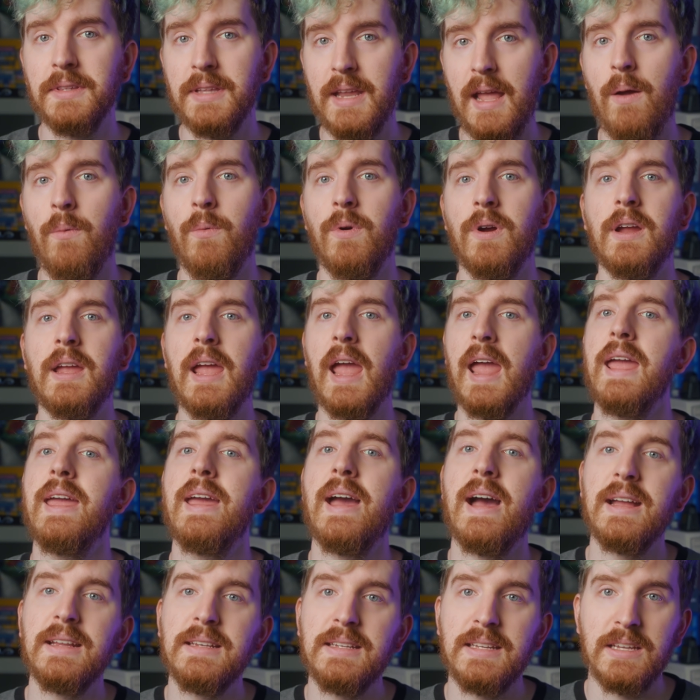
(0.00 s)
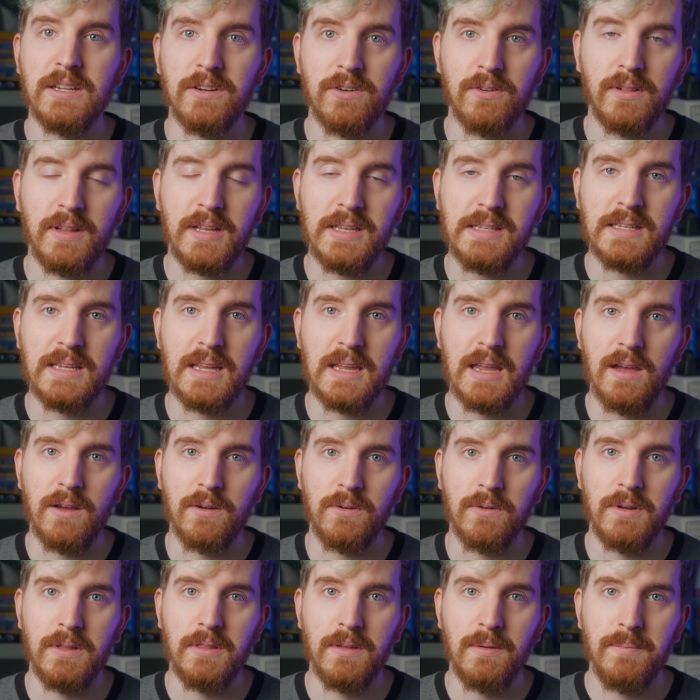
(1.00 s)
network A I de-interlacing
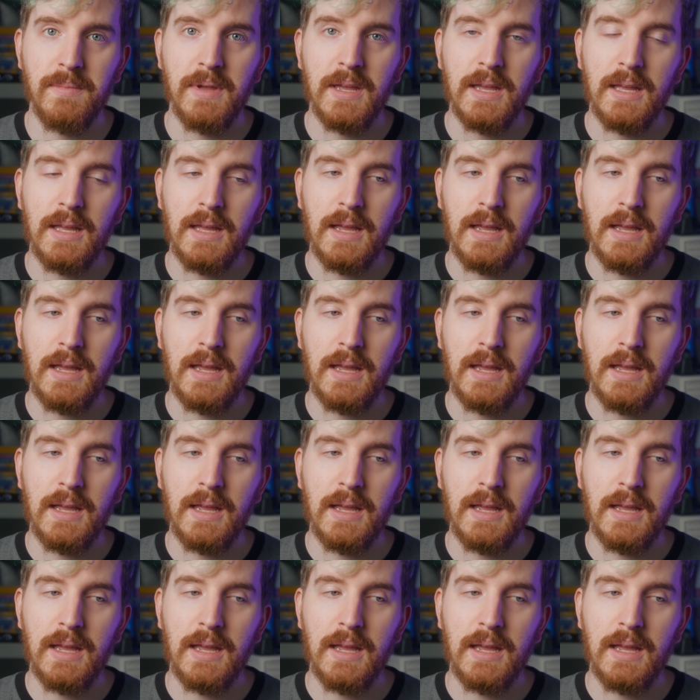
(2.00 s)
algorithm.